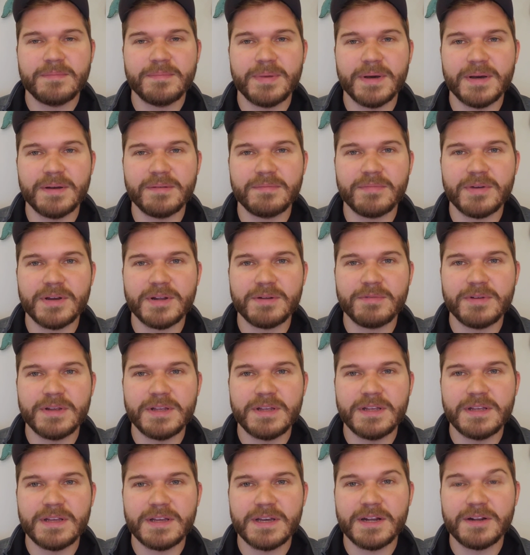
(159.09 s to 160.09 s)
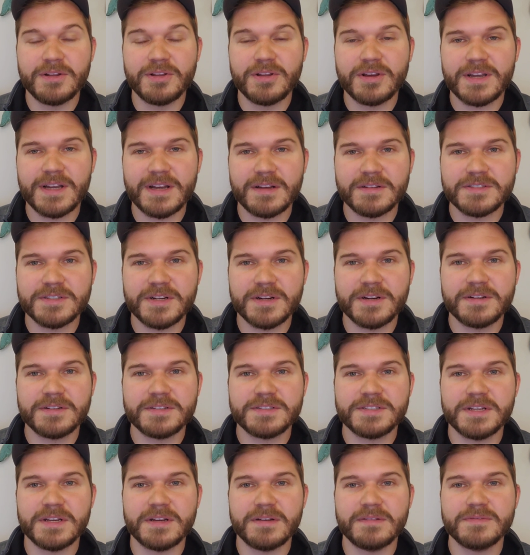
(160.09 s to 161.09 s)
But when we kind of look outside
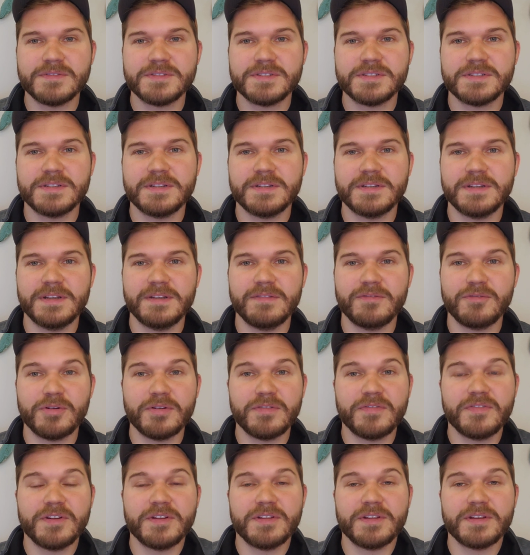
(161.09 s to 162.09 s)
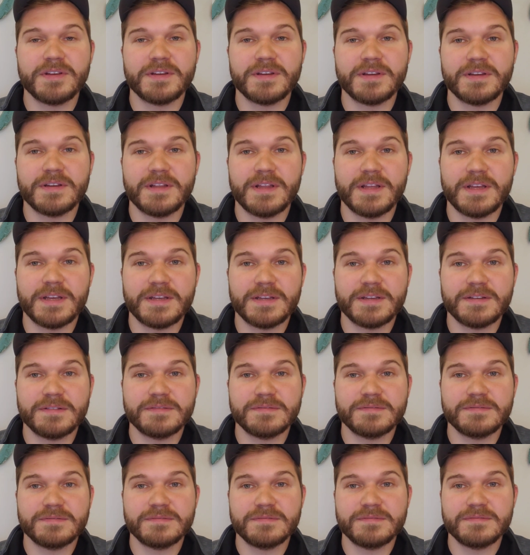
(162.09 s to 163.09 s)
ourselves, if we're feeling like
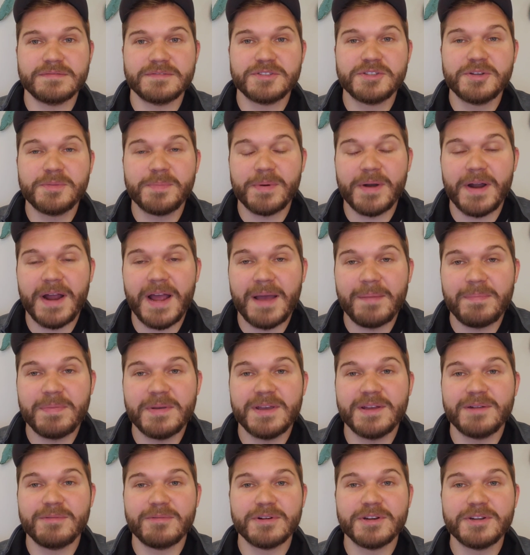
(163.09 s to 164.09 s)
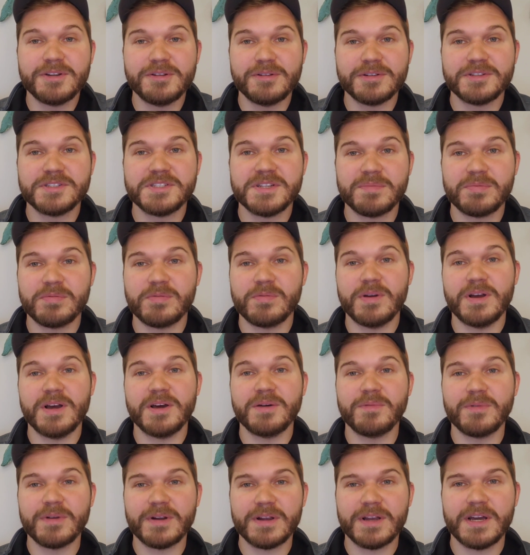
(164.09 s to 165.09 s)
super happy and we're doing super
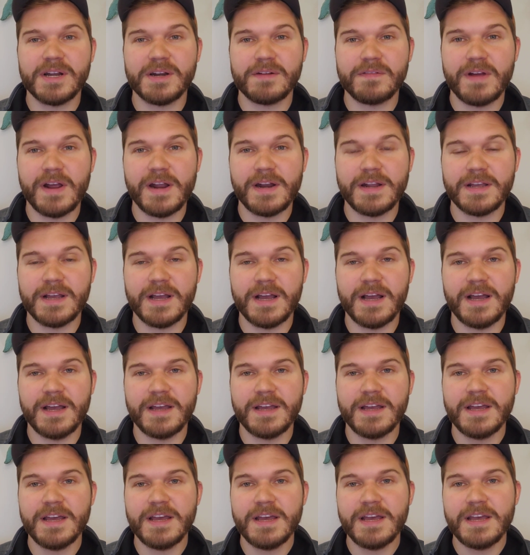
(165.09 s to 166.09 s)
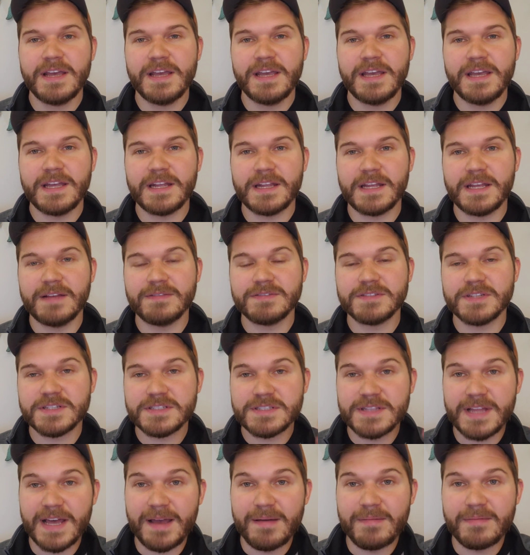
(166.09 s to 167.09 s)
well and we're kind of riding high, it gives
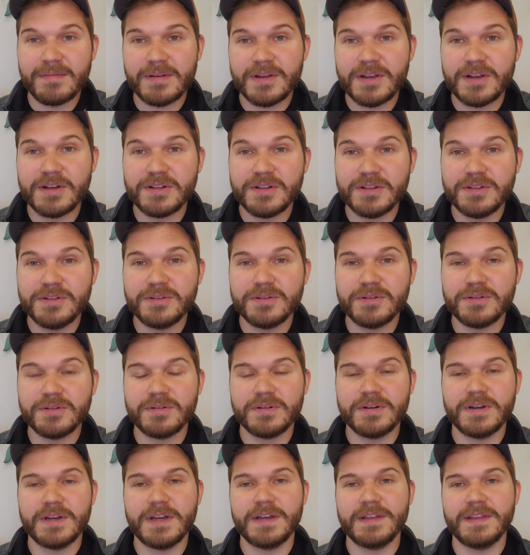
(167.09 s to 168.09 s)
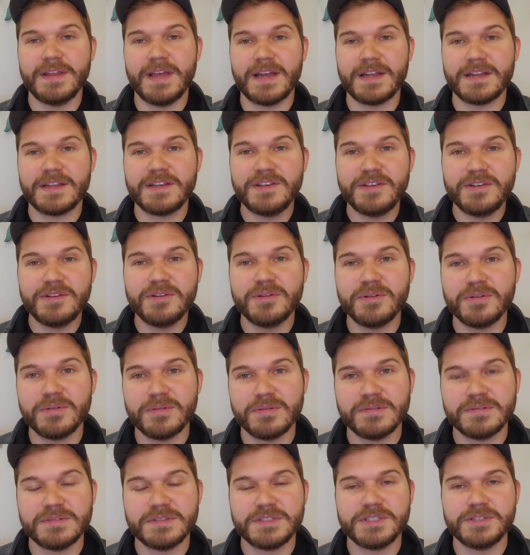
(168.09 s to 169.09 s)
us that clue and that cue
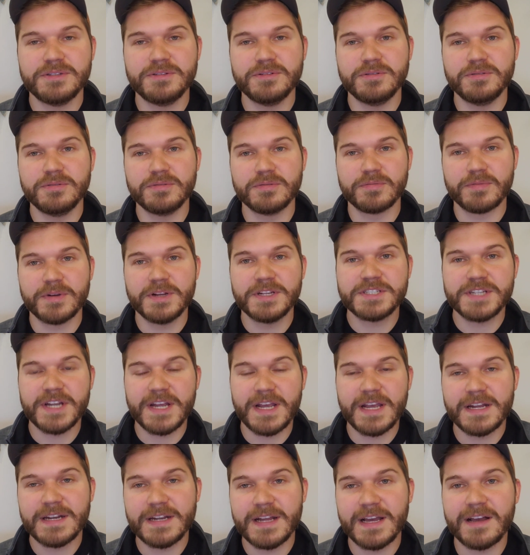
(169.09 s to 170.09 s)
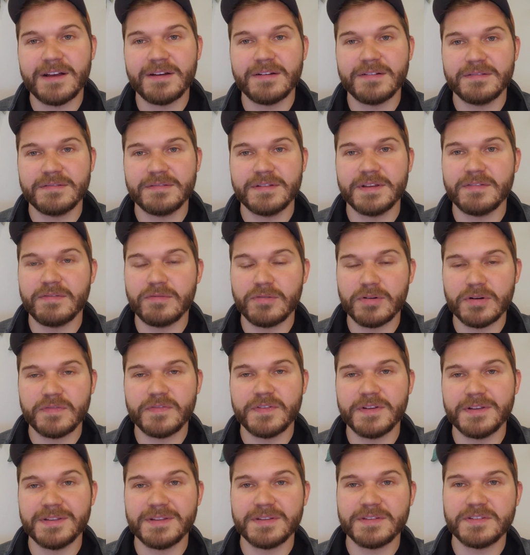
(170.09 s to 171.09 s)
to reach a hand out if we're
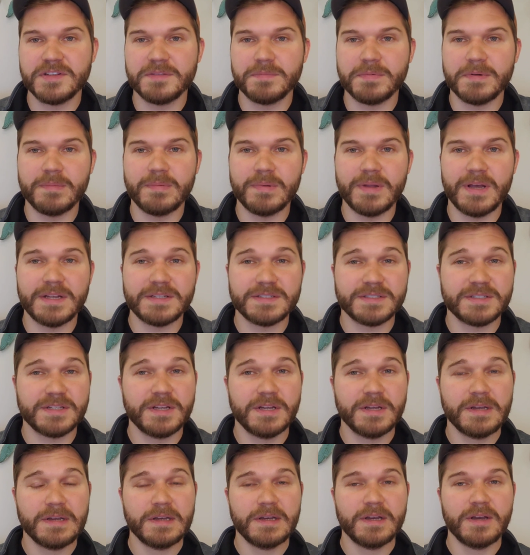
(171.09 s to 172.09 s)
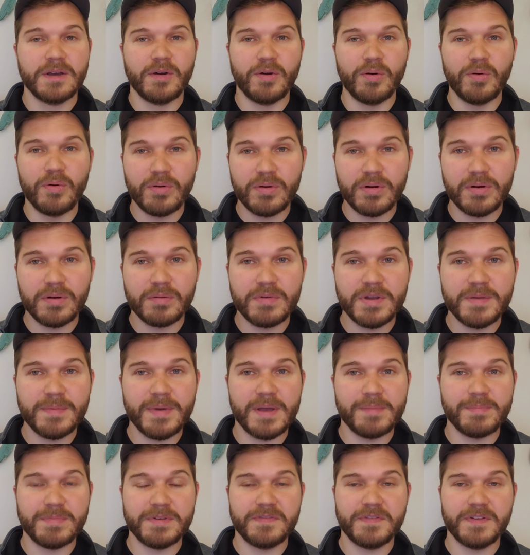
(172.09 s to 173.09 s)
feeling super blessed. Or we
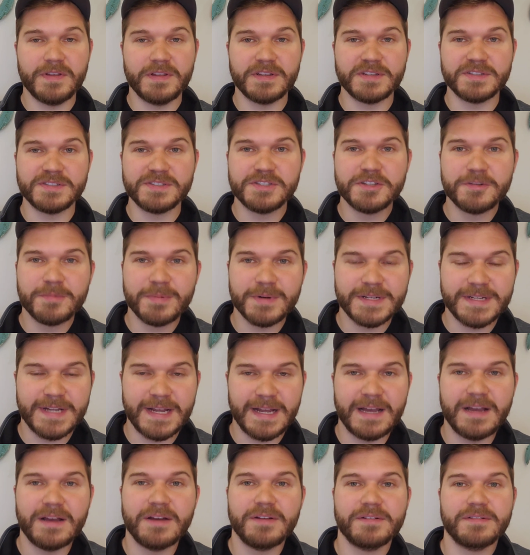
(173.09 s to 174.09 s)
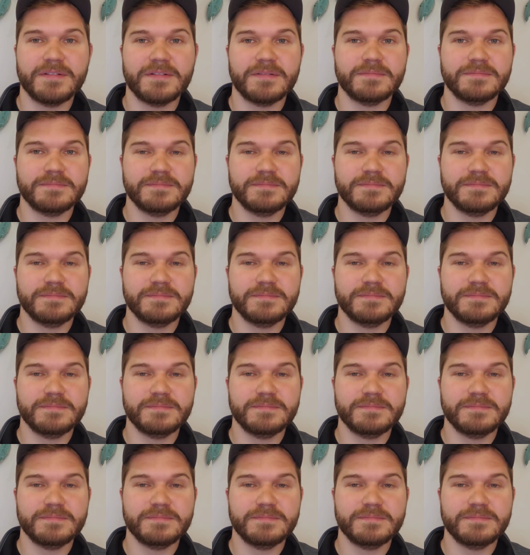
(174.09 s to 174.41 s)
might be feeling super down